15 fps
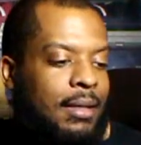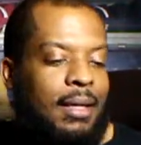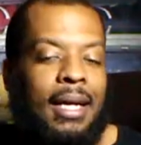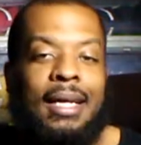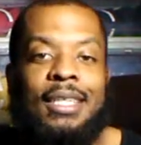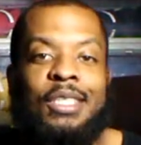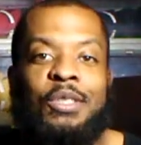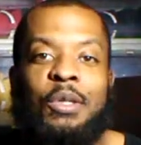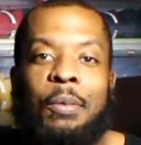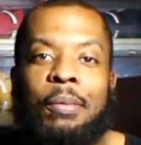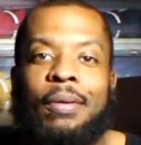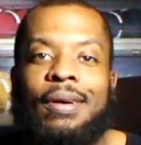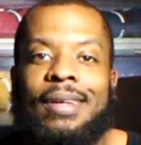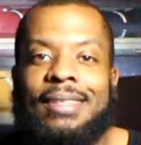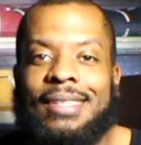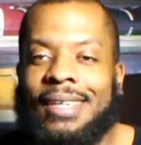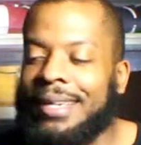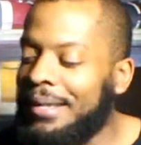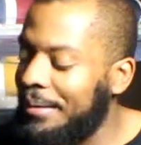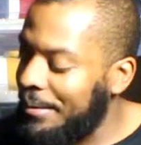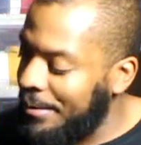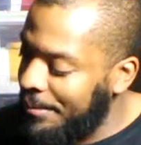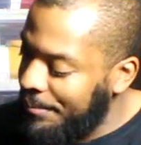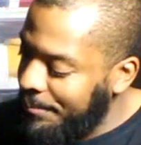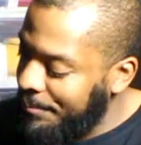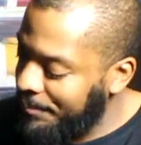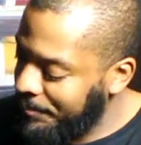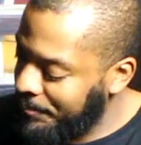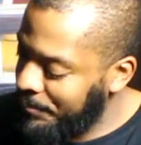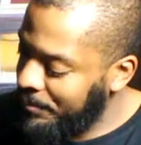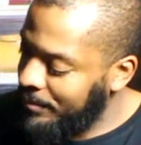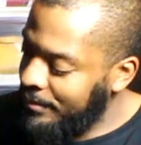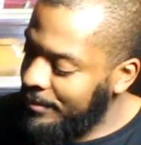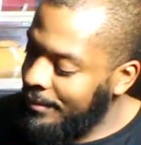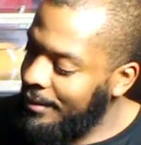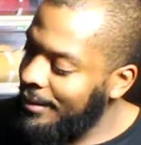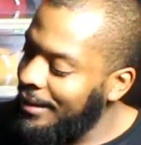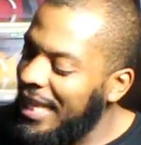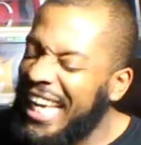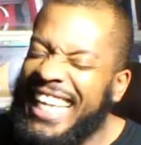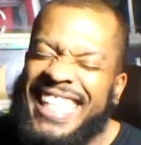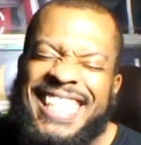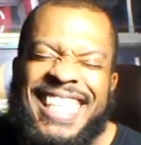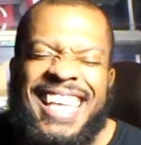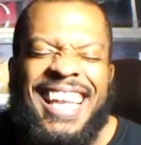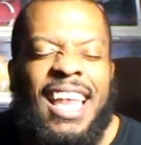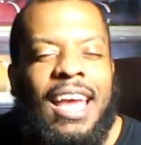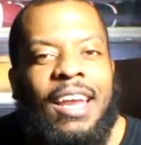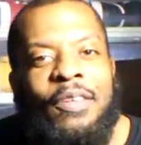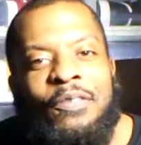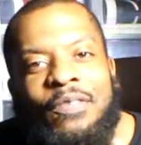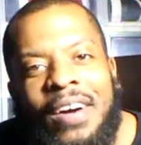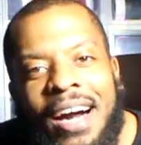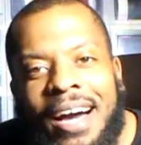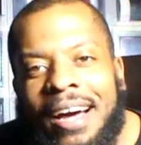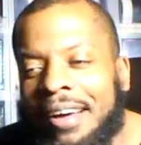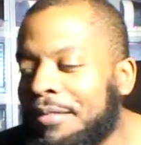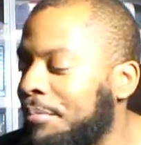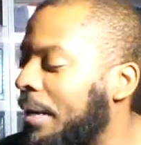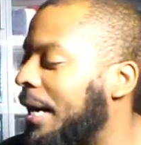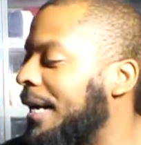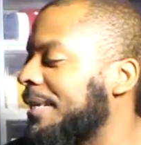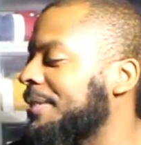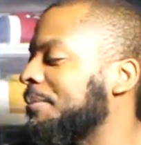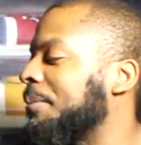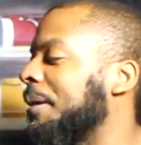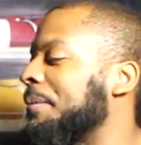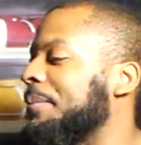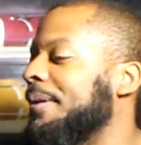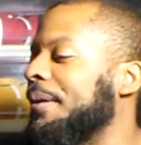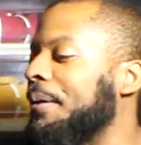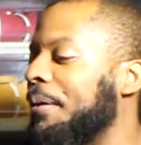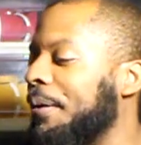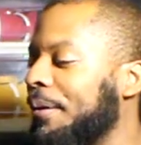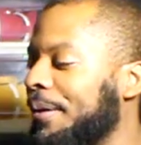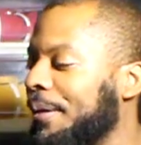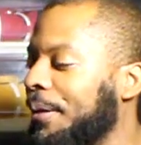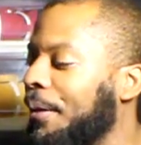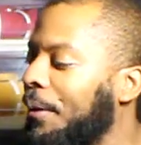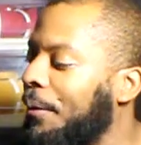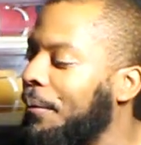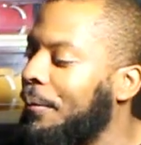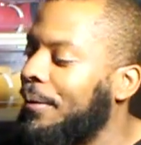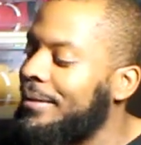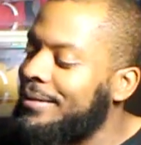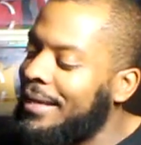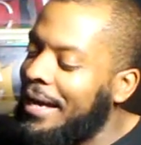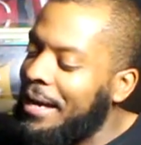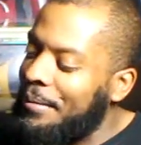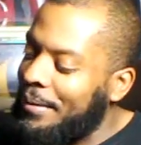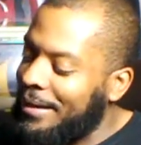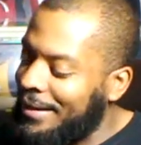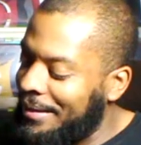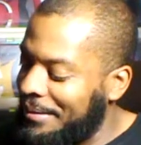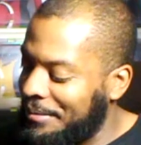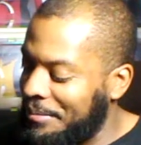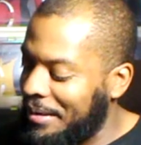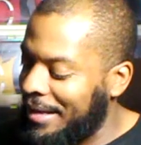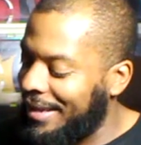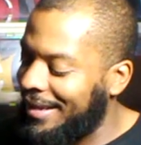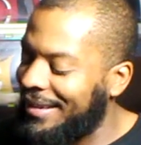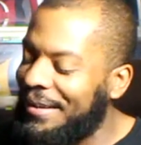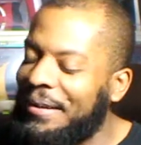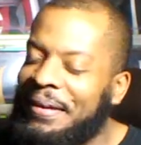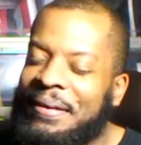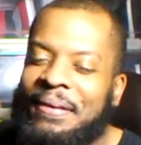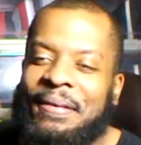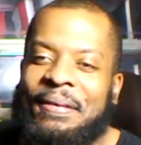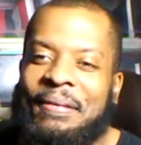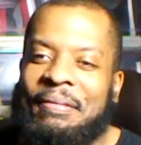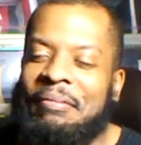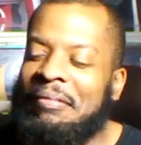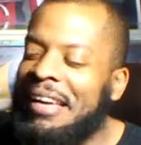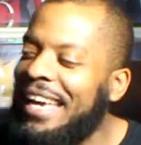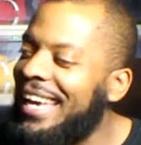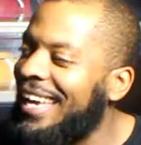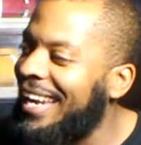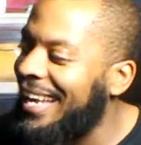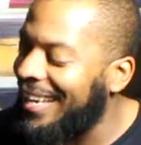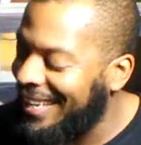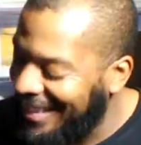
like a stripper at the club. 1985 box, baby. You already know what time it is, man. Oh, man, I